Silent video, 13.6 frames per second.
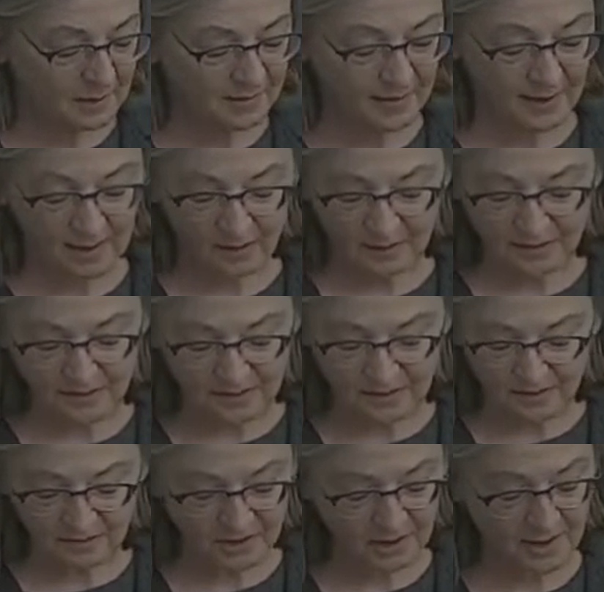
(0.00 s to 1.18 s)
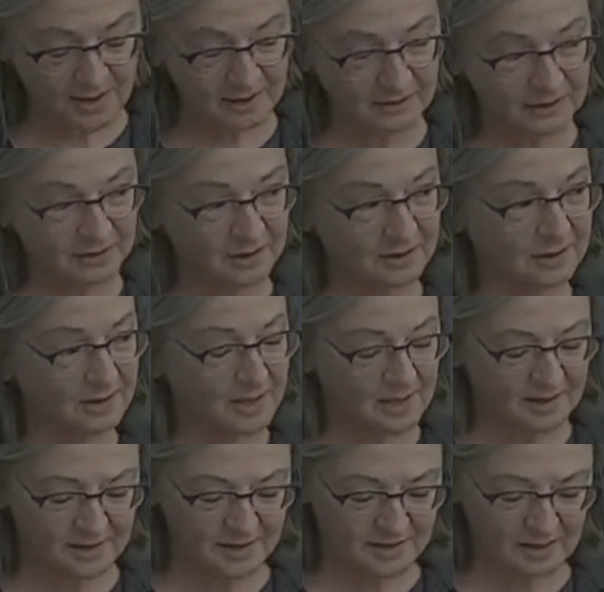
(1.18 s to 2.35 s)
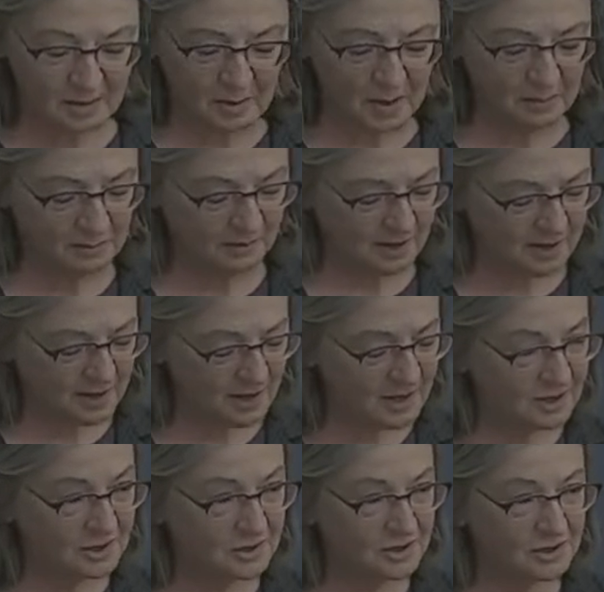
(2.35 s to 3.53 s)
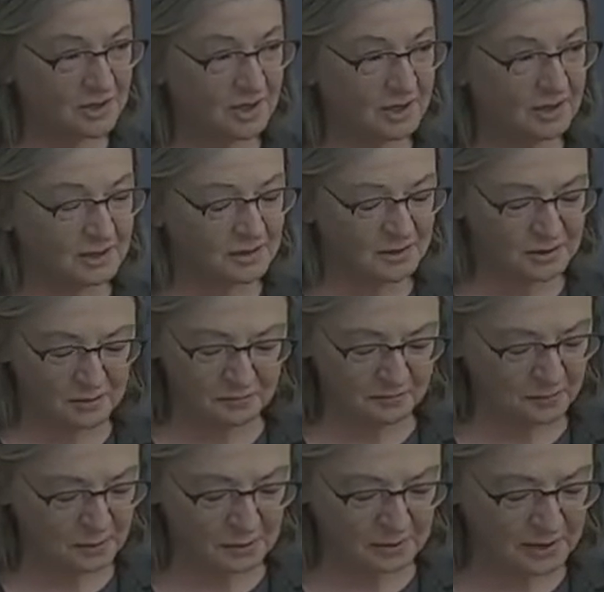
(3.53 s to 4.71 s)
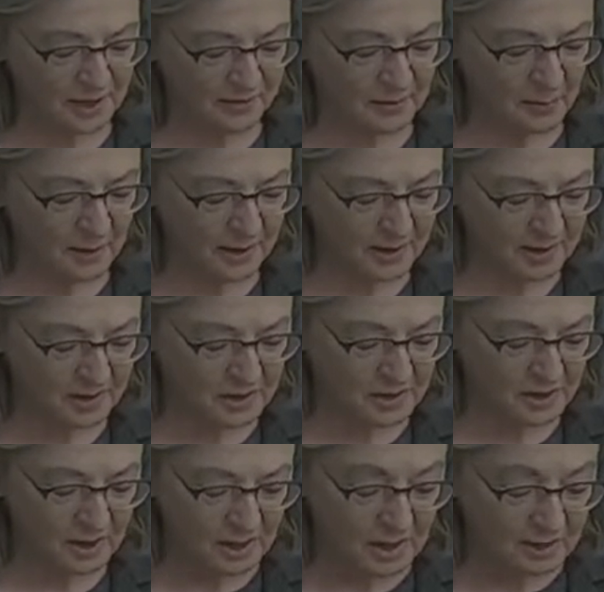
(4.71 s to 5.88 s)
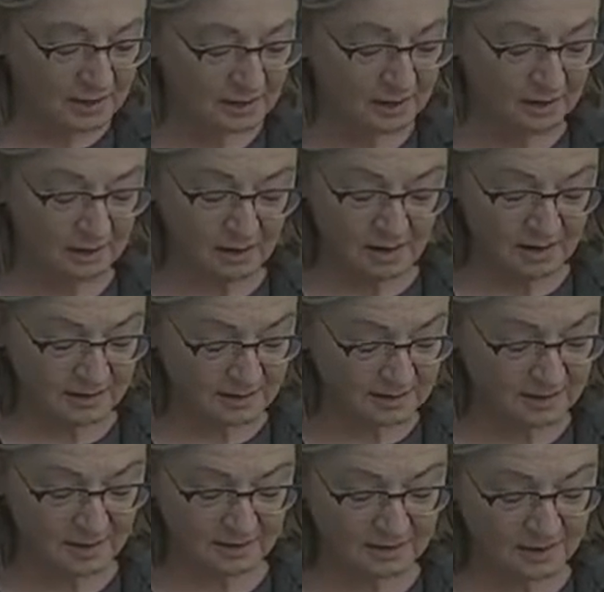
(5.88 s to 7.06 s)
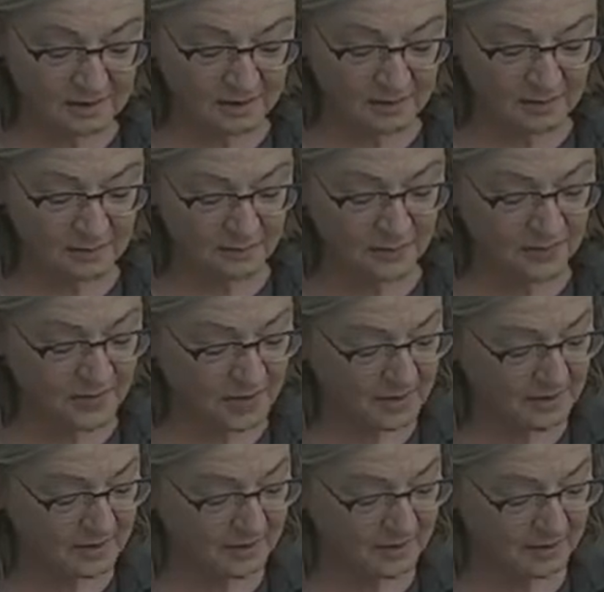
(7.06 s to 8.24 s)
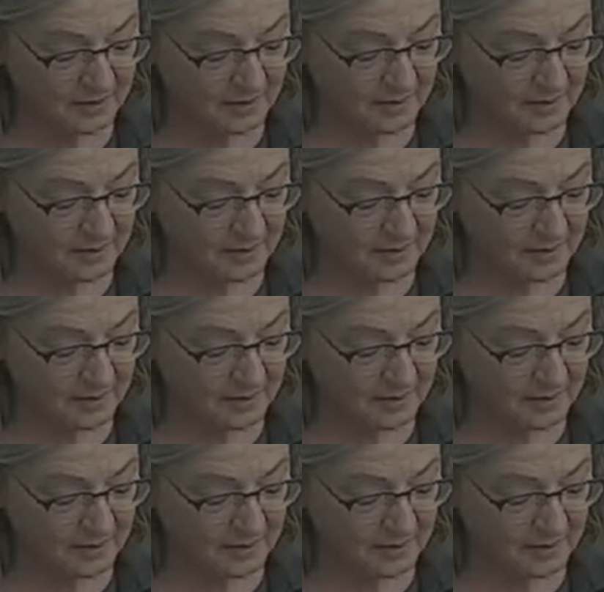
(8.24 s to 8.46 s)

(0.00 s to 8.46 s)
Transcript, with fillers: But the houses of childhood step up large, so forward on the page, that the lawns tucked under them then,